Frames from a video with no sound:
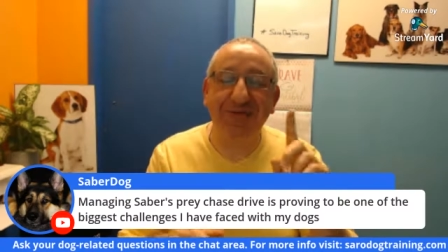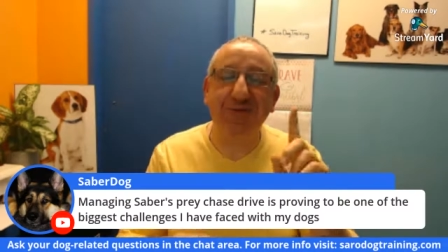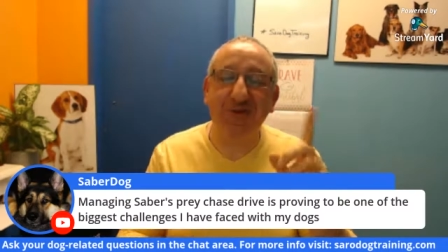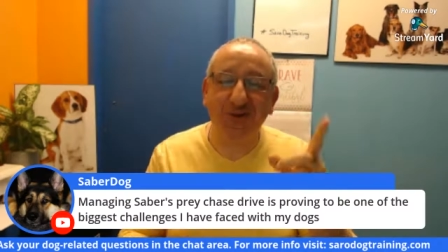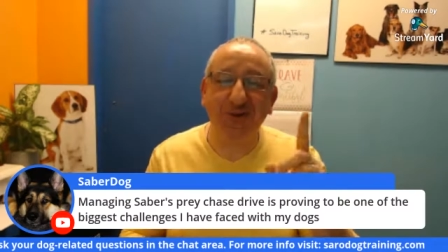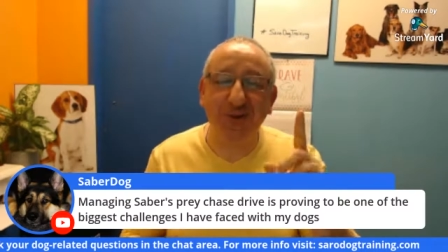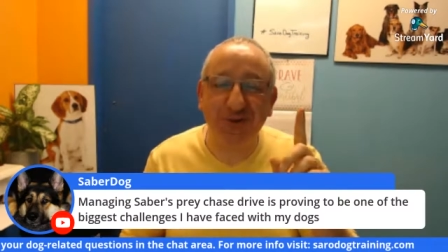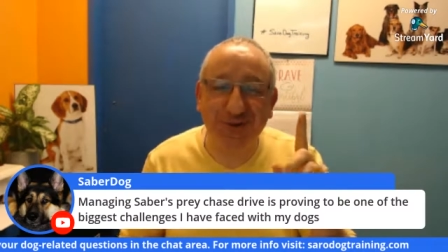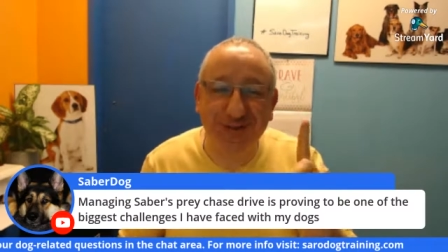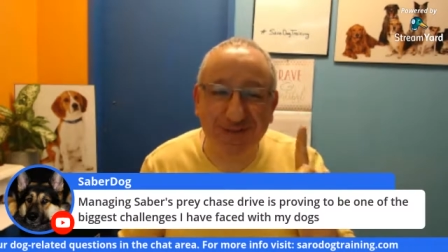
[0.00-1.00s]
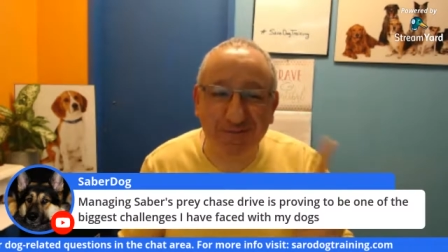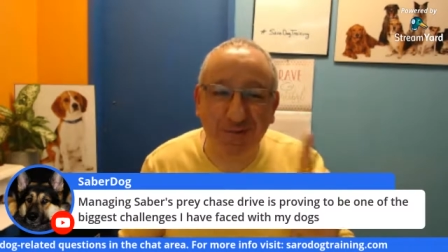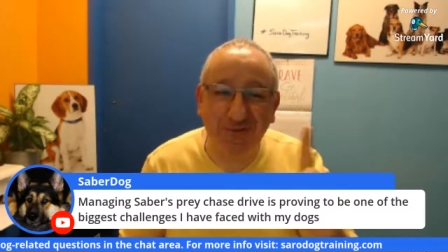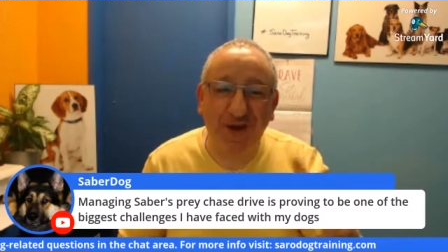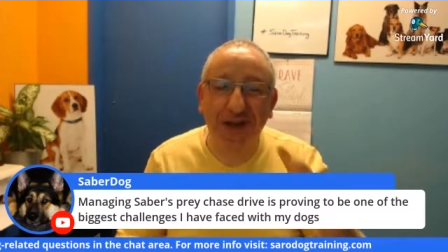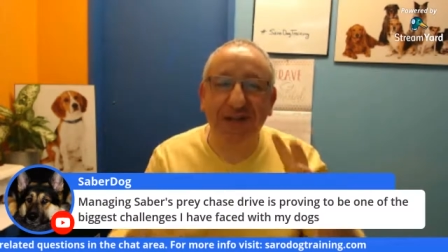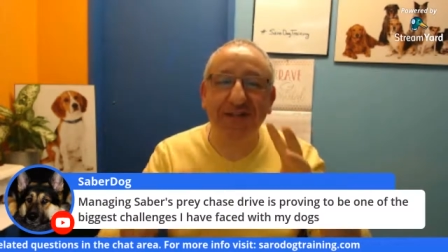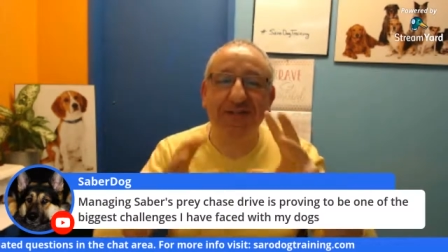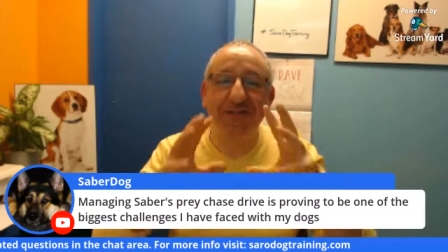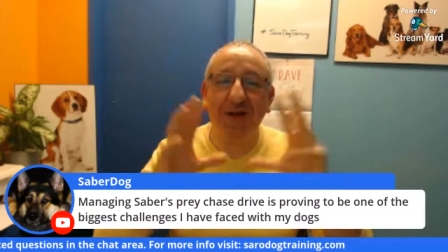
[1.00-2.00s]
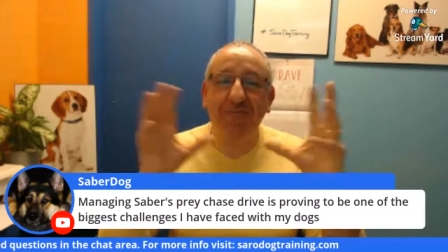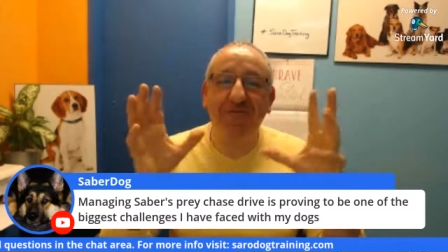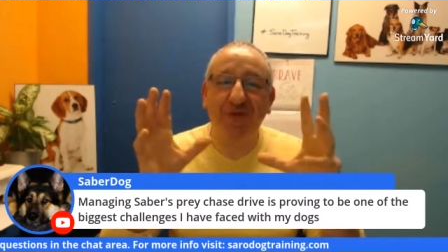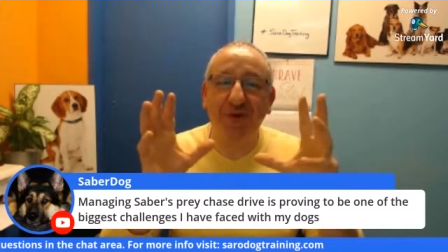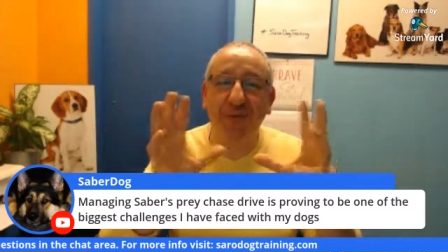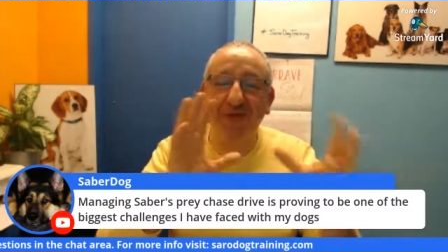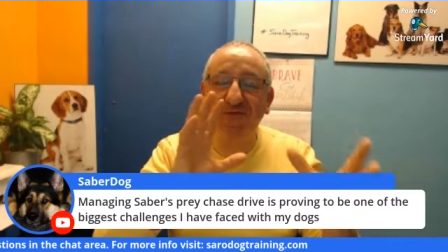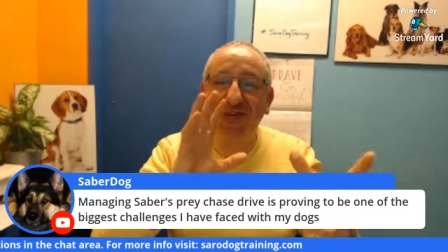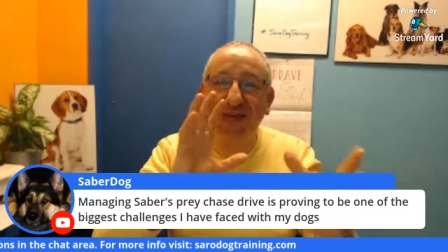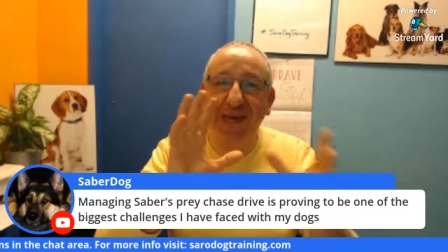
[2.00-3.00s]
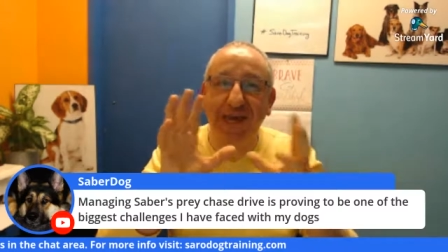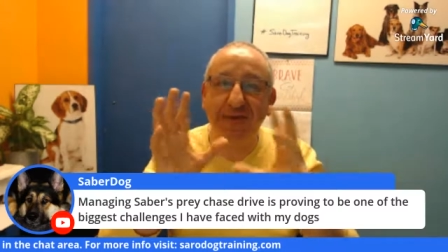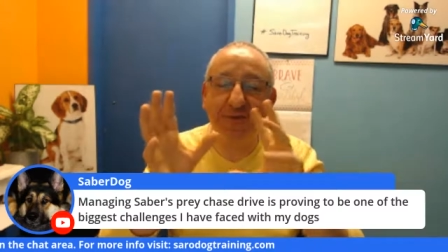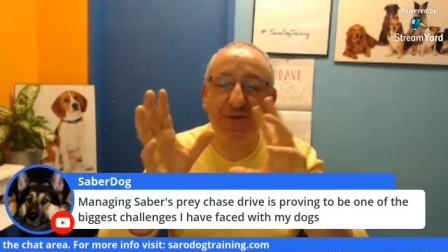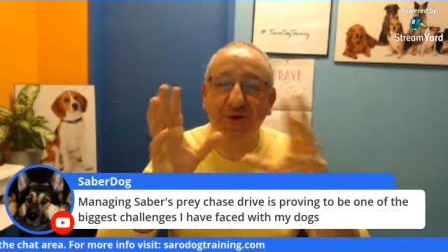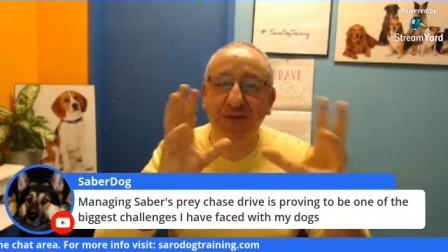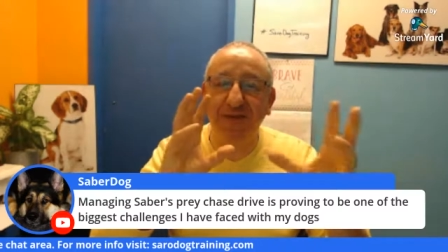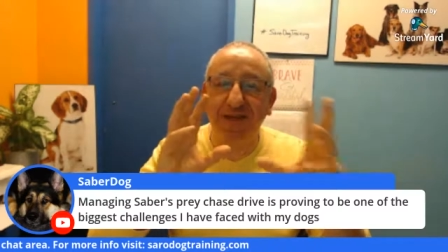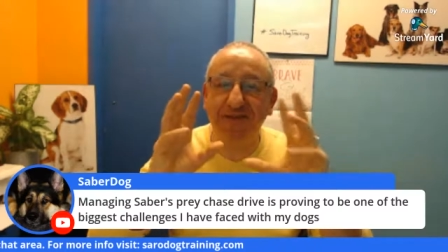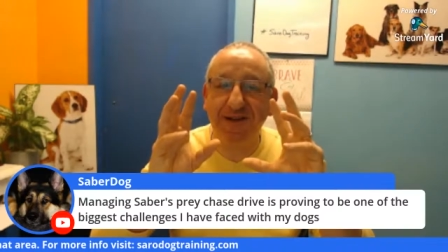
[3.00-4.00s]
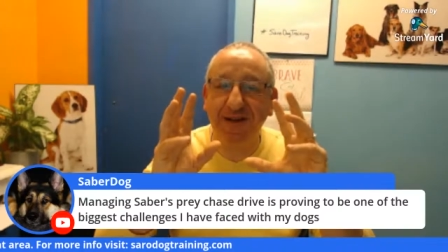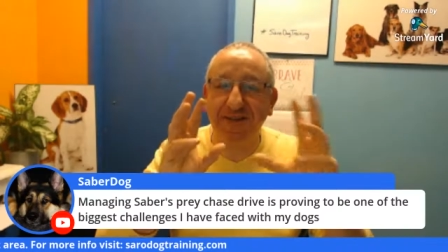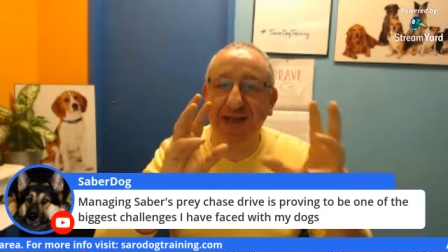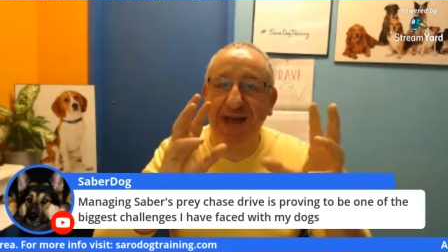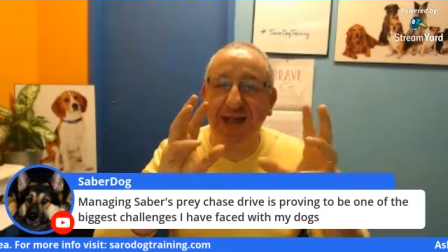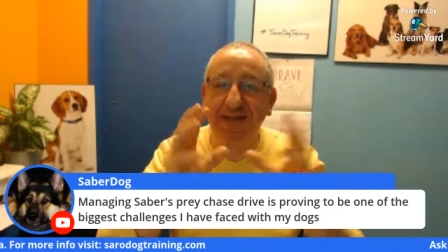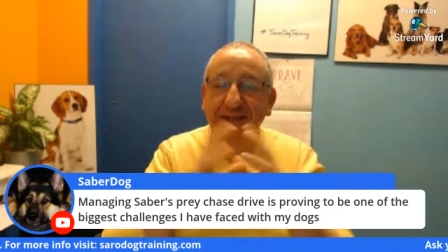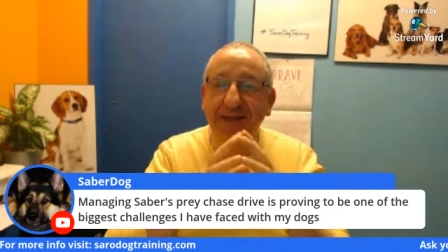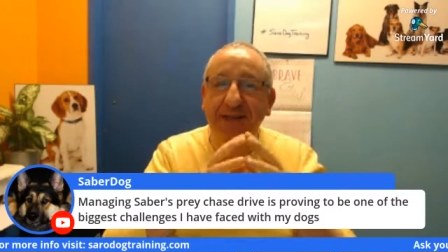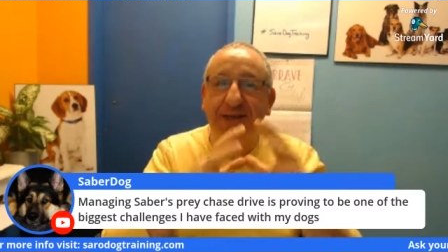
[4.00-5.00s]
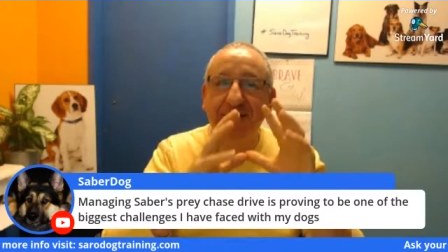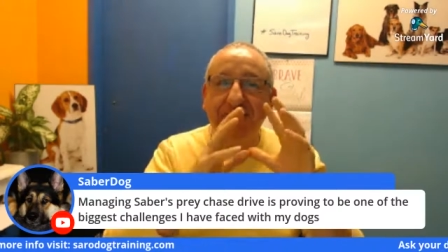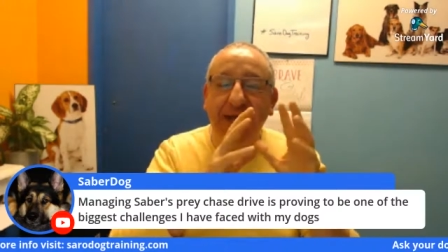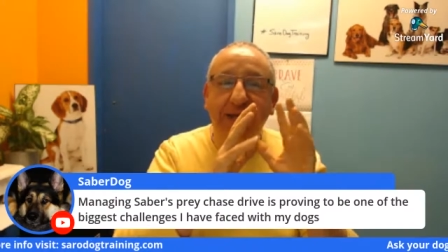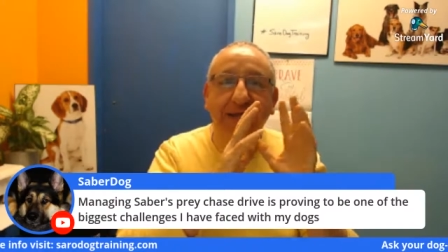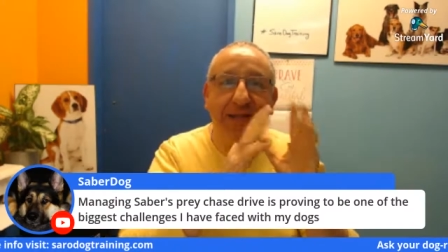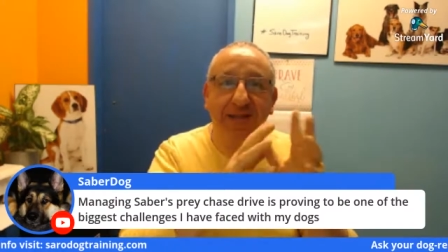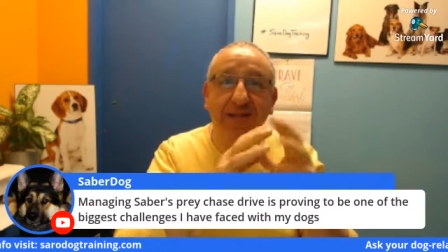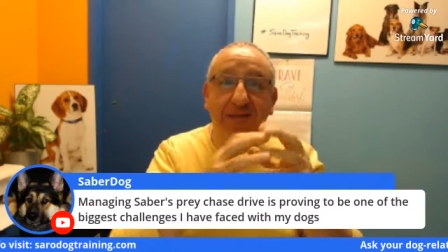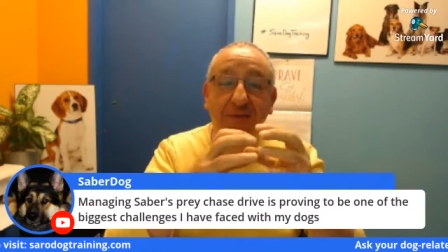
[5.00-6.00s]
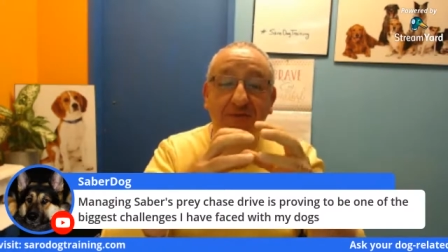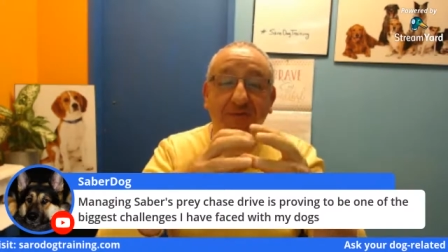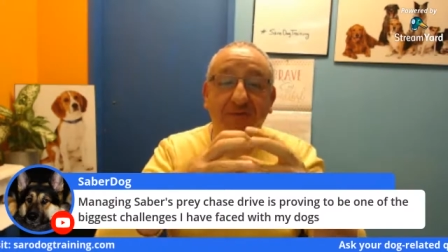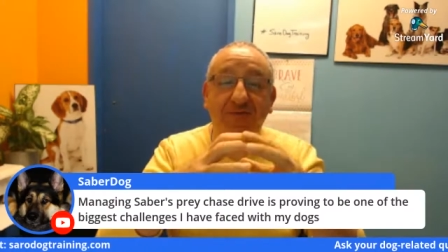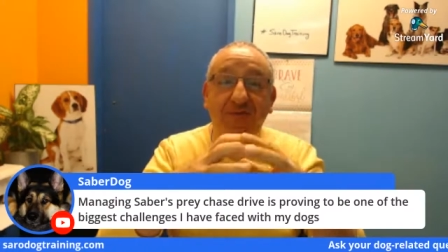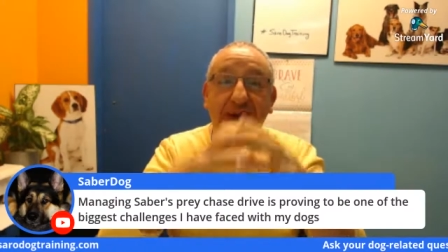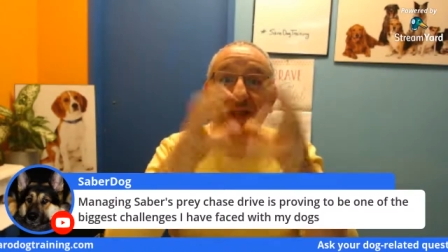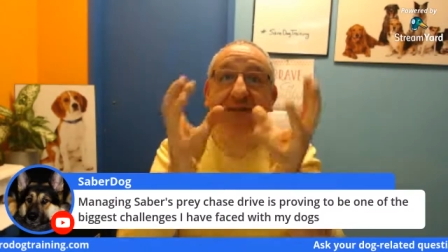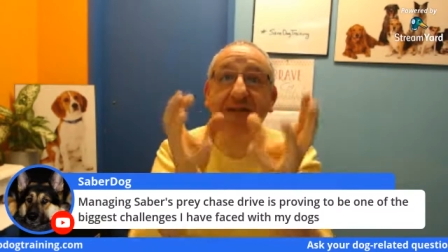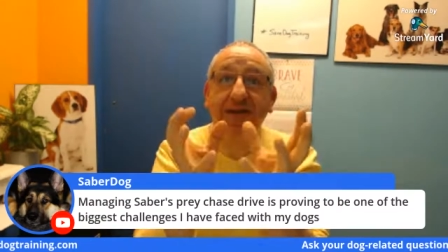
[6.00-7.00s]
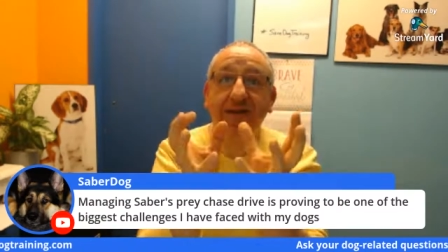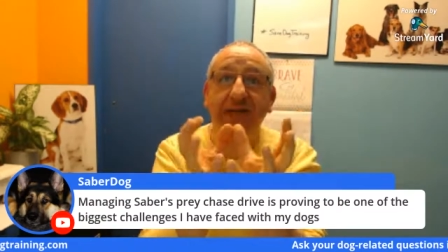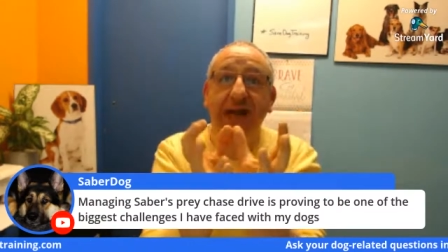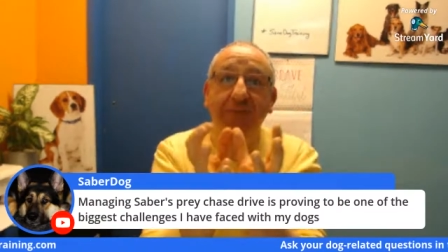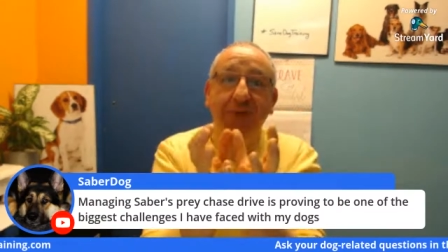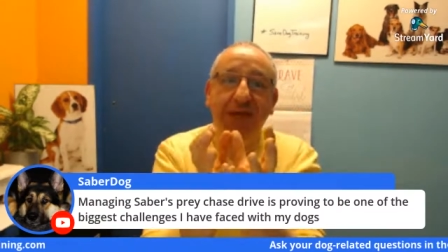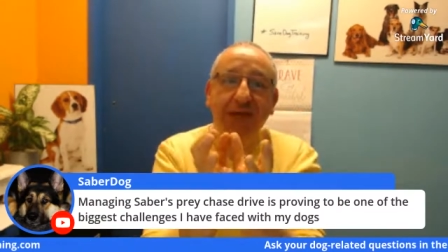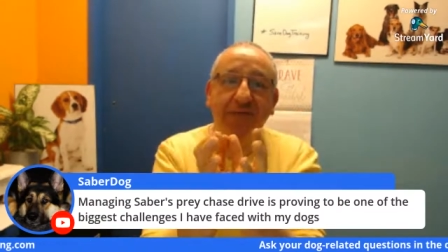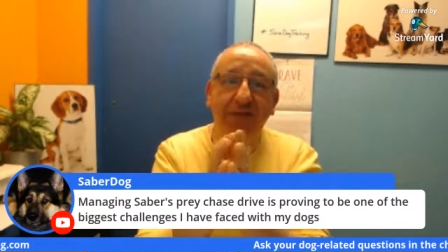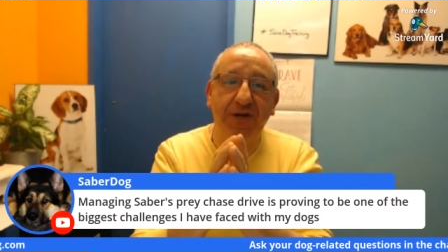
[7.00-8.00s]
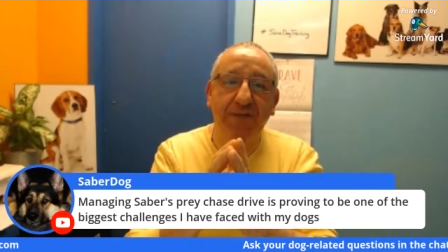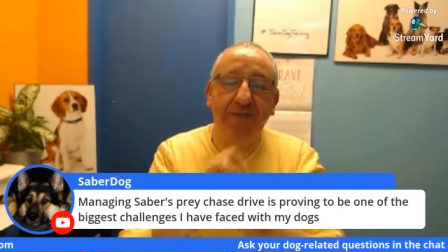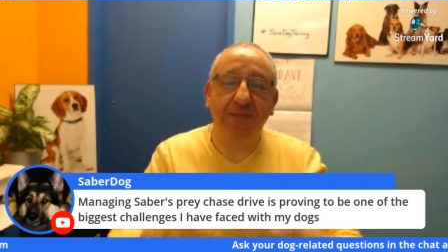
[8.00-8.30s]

I'm sure you provided some form of games or things like that that it fed that behavior.